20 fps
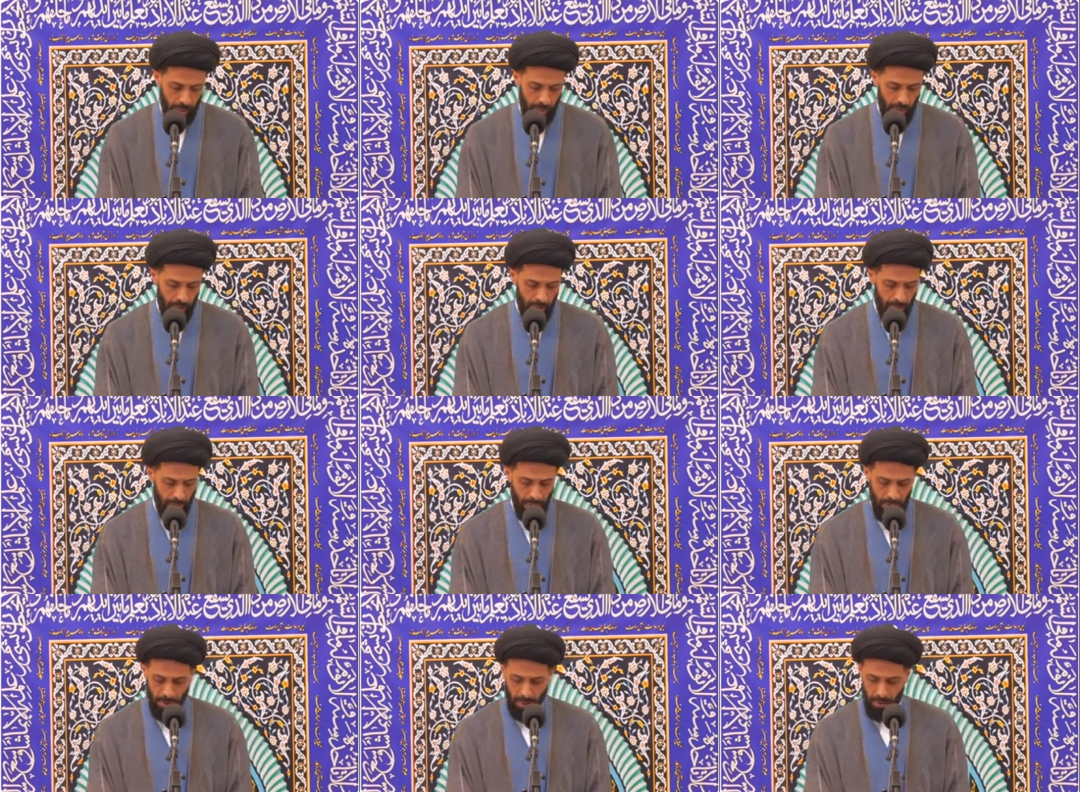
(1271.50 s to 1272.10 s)

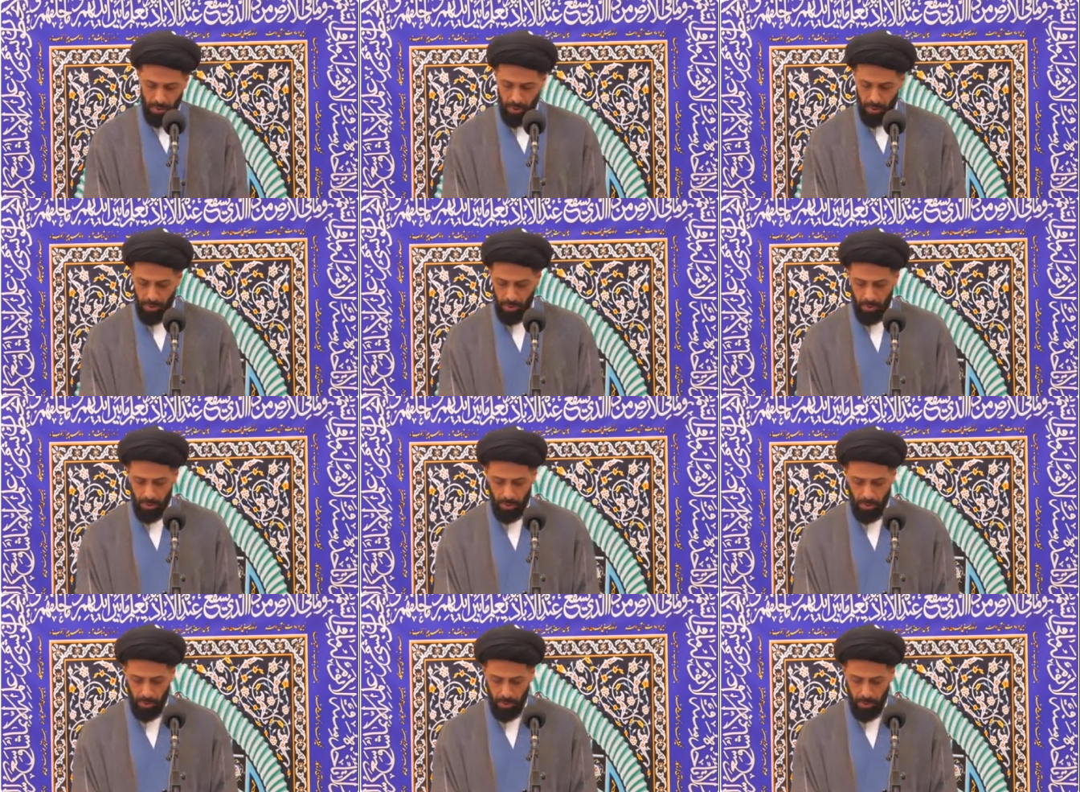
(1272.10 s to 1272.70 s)
Brothers and
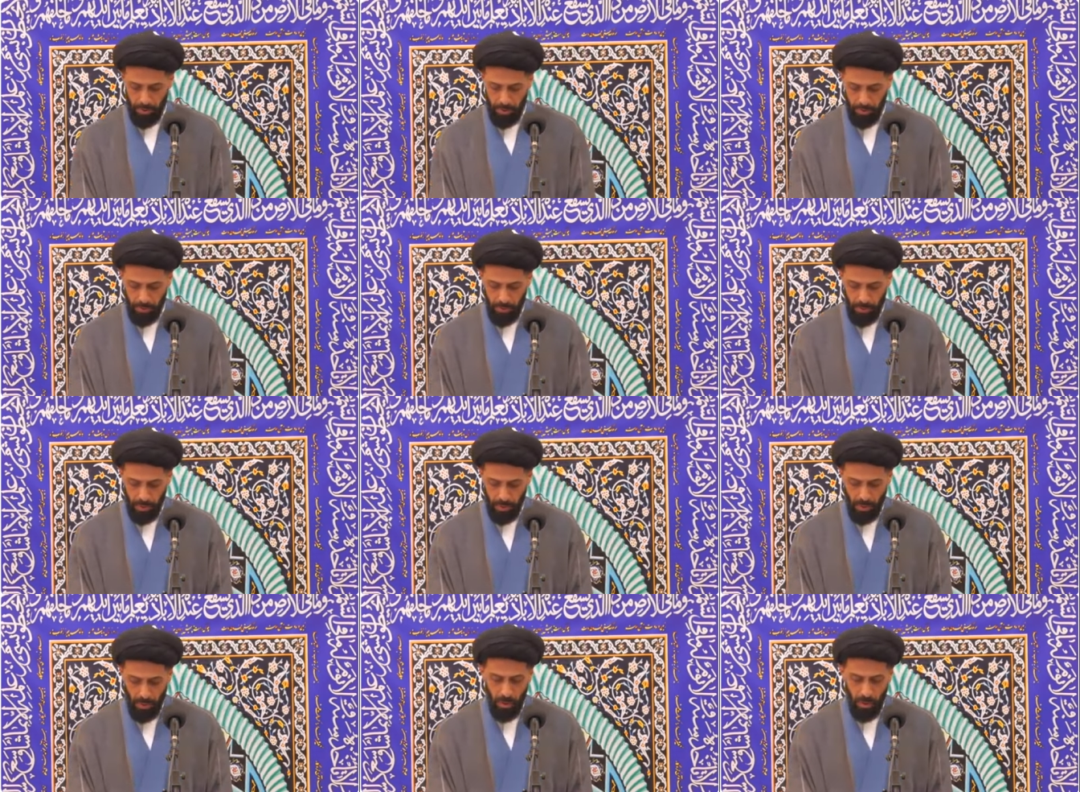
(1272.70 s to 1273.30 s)
sisters,
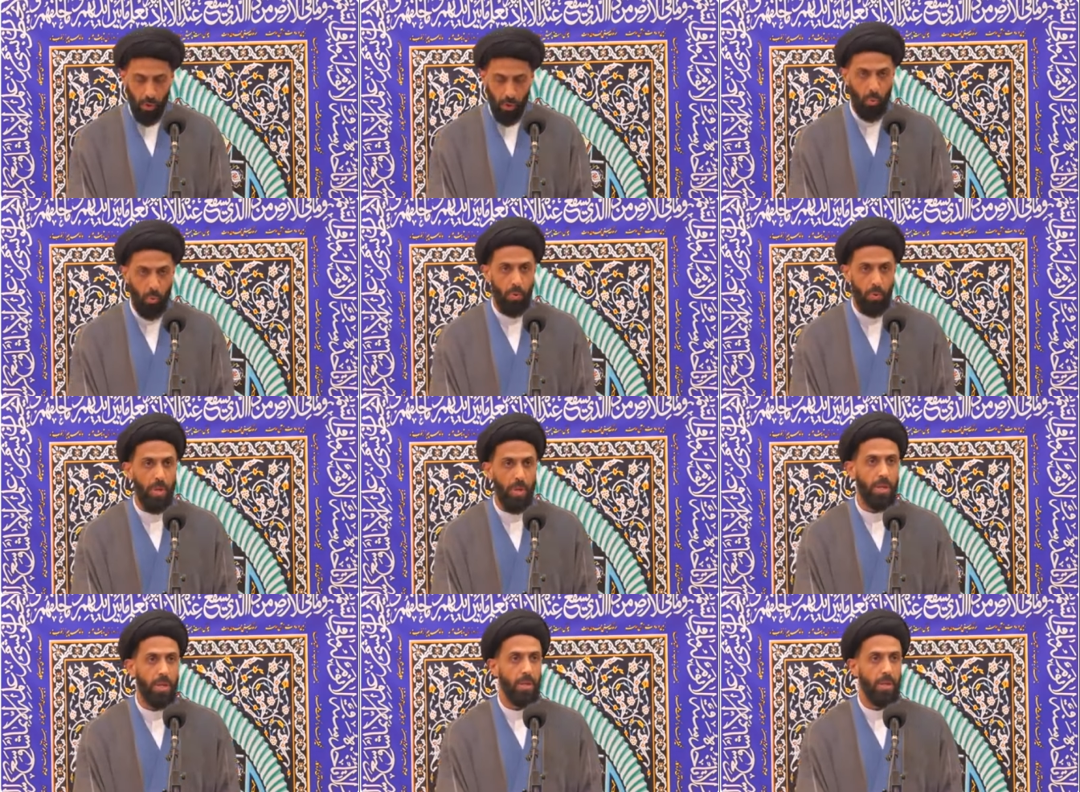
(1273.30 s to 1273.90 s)
you know,
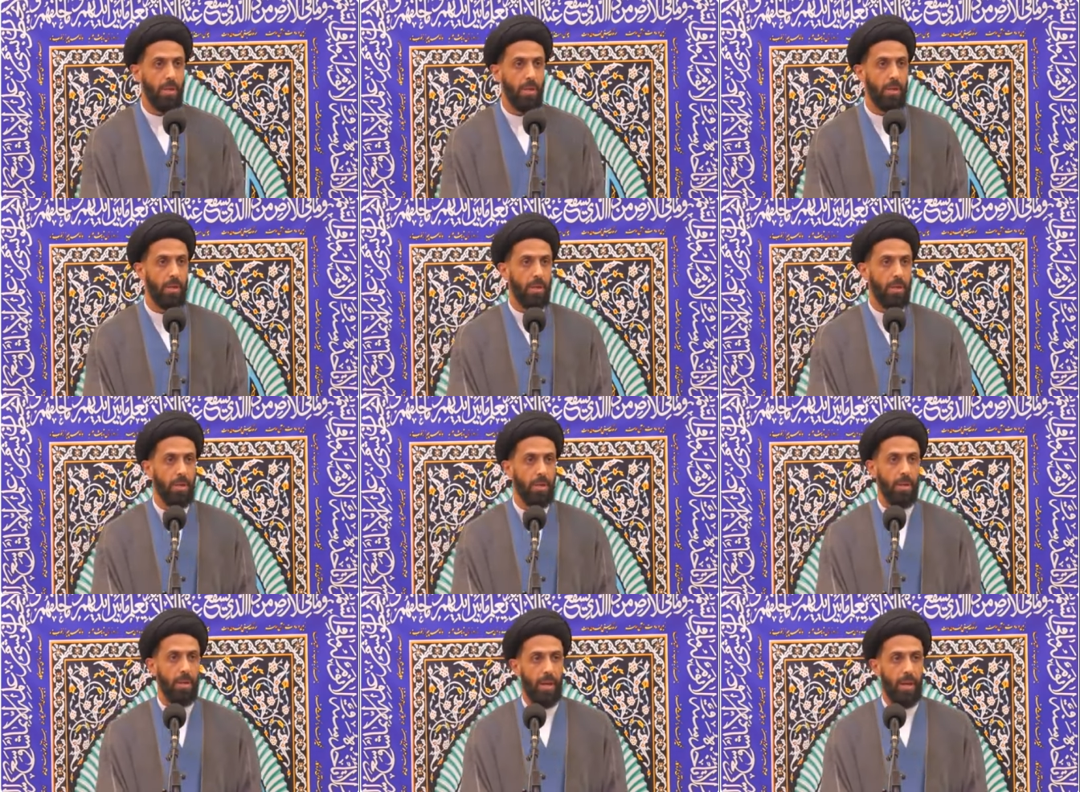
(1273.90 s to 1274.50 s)
when we
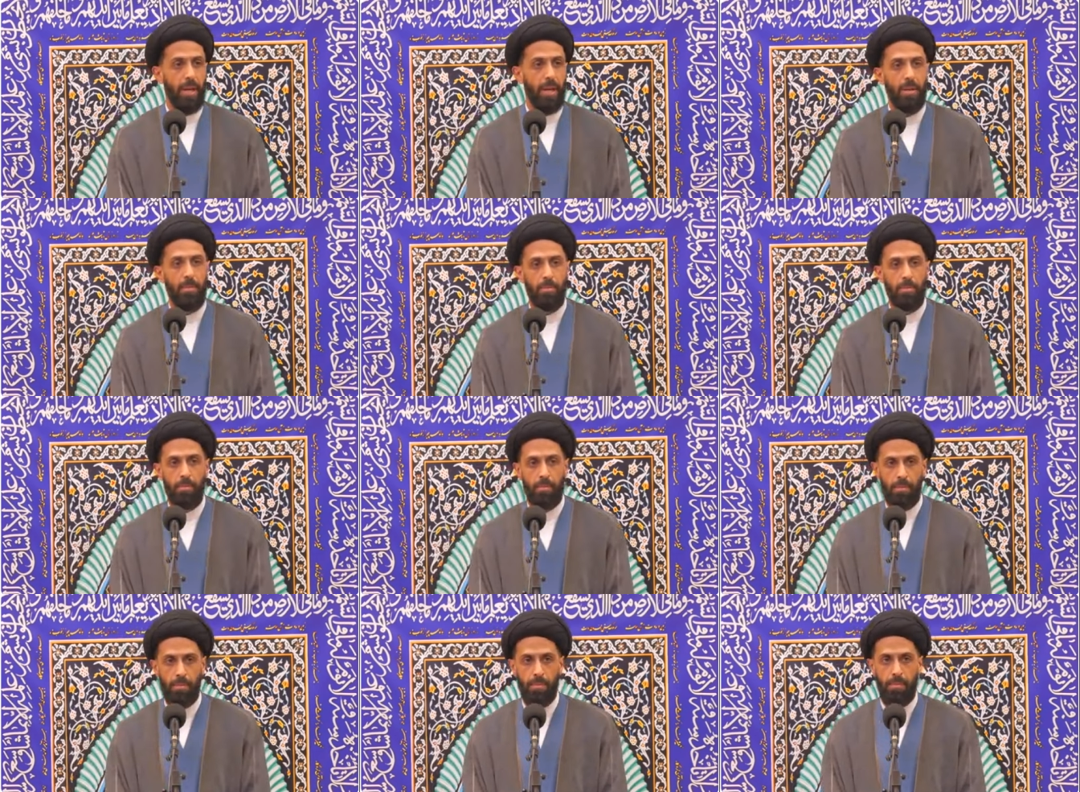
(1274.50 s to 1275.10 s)

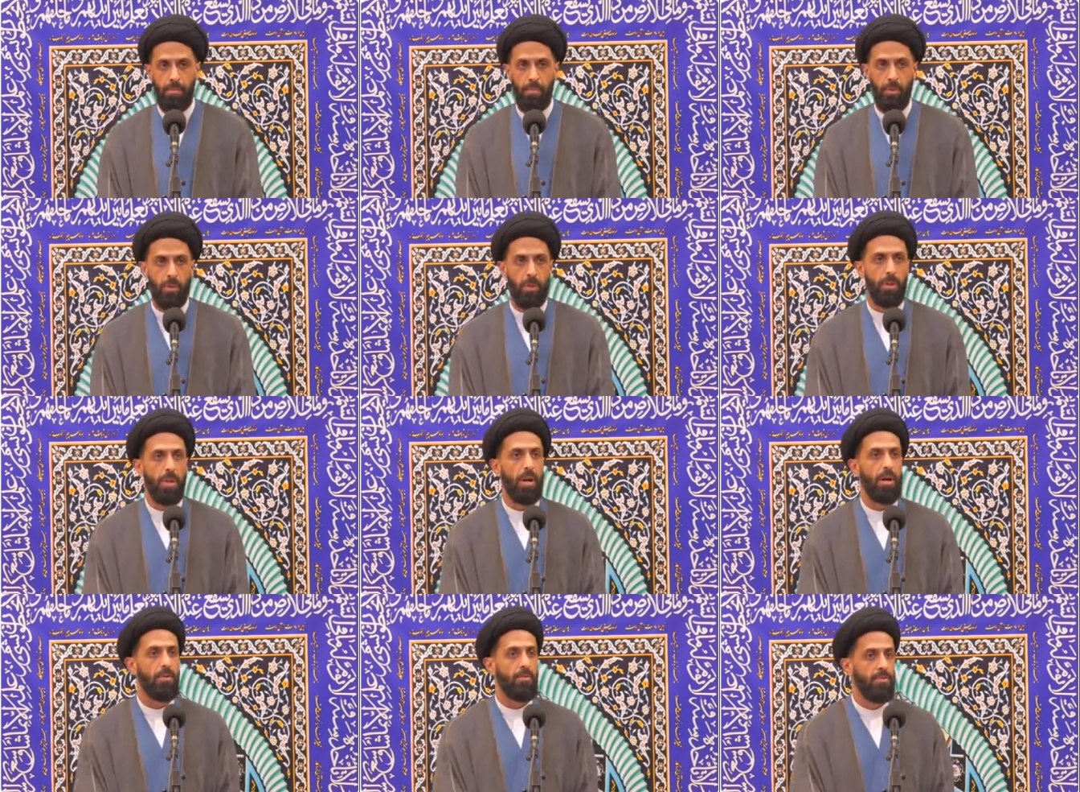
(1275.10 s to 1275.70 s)
claim to
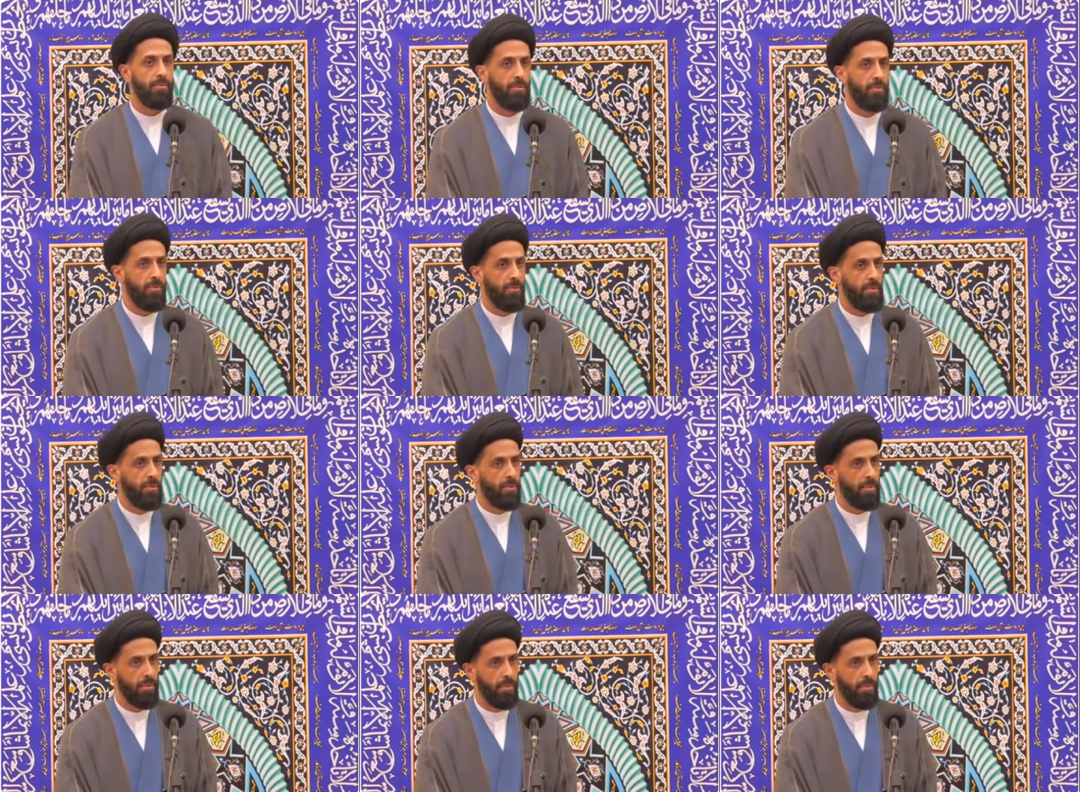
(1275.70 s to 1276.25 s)
love